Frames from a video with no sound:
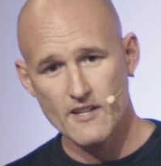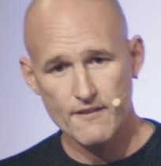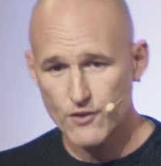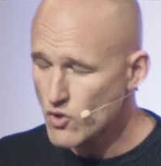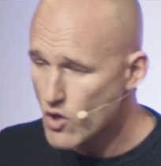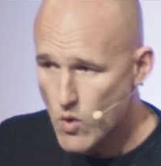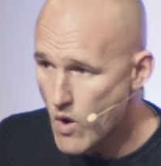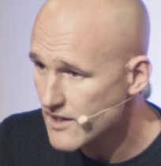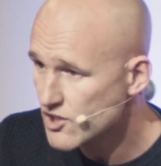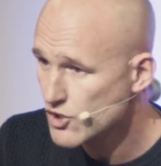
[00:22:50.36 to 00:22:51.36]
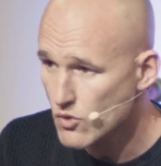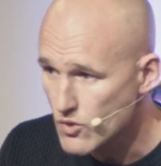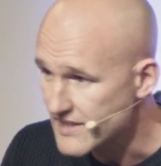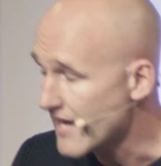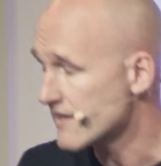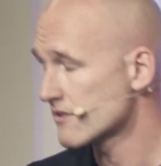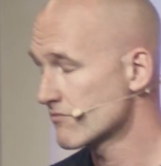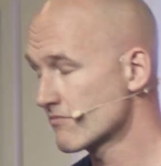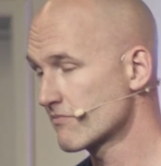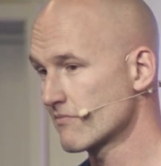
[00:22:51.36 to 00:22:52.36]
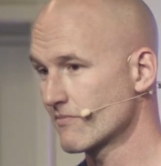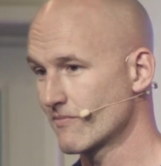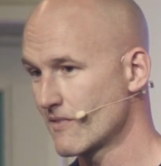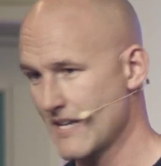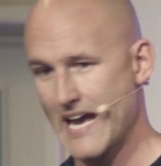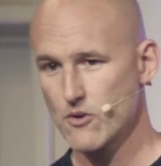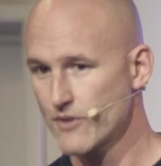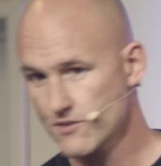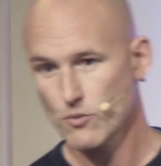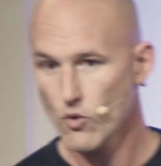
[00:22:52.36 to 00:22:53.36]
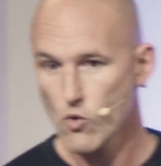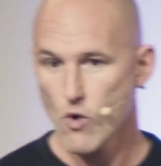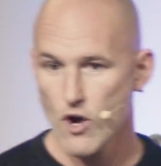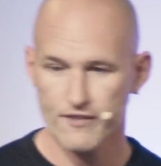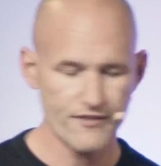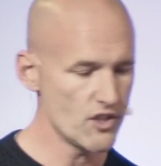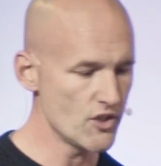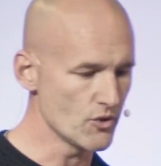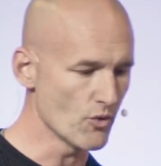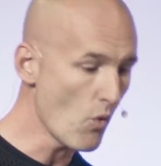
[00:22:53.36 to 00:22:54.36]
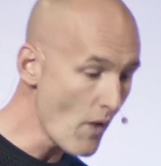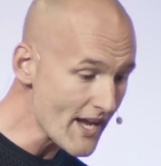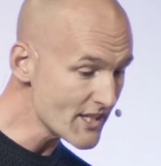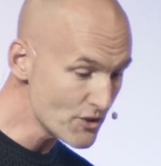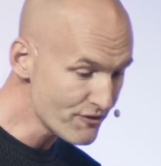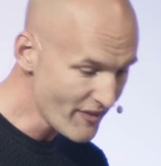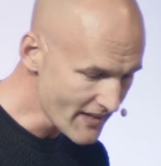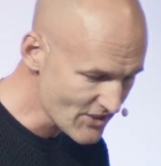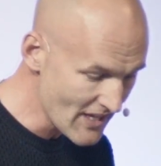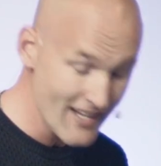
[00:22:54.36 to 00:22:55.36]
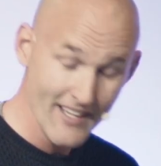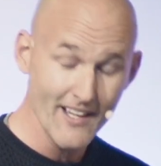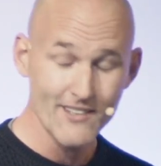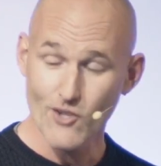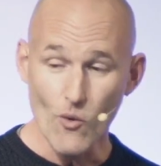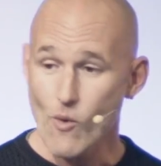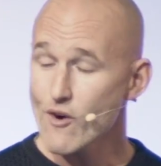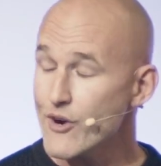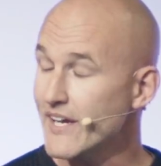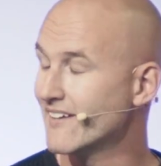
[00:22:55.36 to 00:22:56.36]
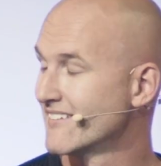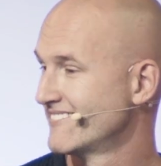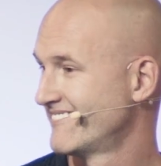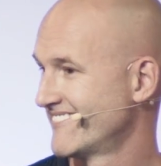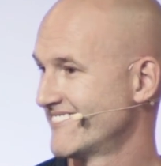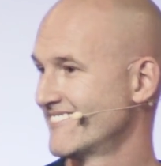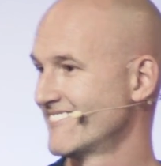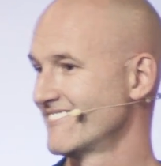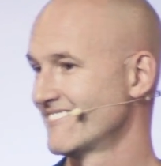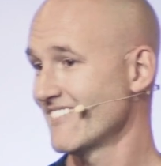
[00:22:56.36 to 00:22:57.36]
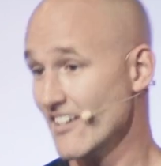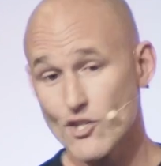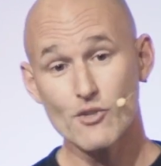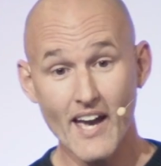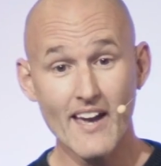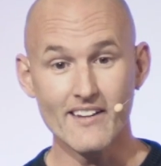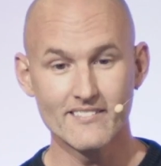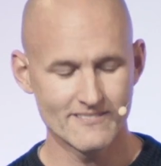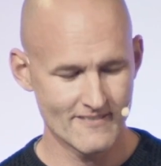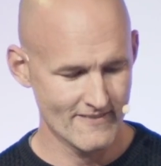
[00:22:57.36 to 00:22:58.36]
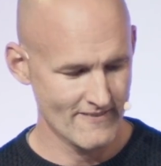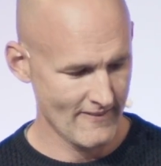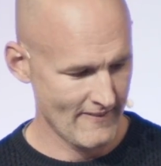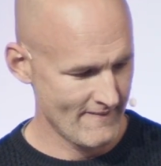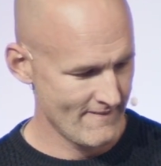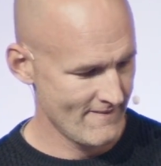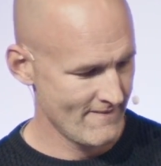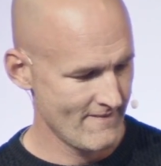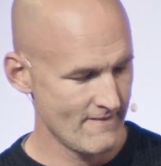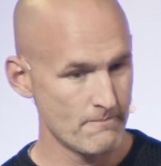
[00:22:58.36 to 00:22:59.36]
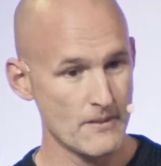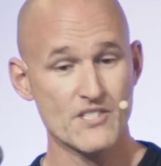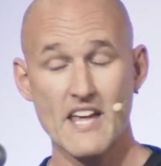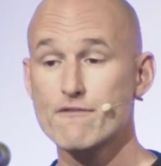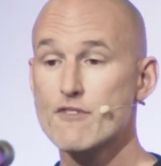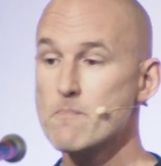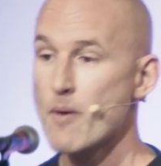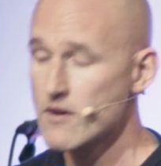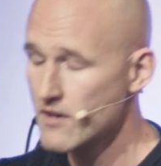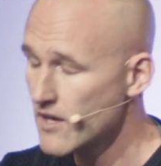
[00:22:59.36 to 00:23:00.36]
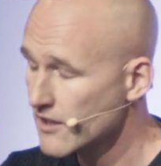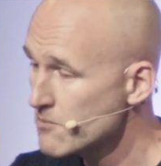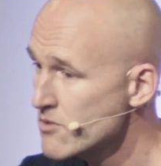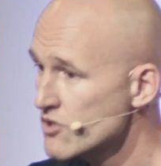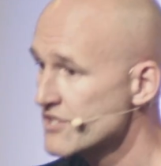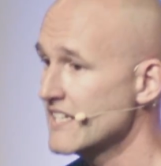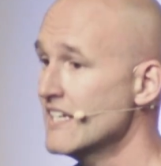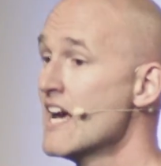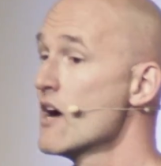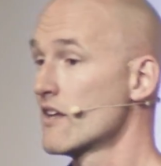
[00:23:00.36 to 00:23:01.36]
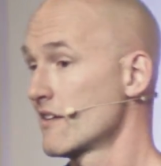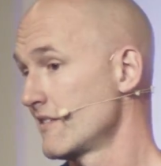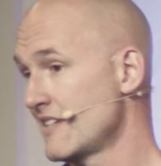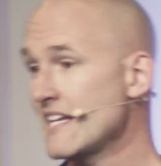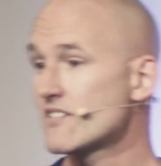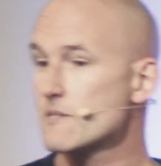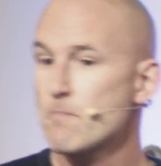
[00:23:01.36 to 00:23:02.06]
if you're not quite sure yet how this will all work for you or where you fit, don't worry. That's okay. Because every community needs its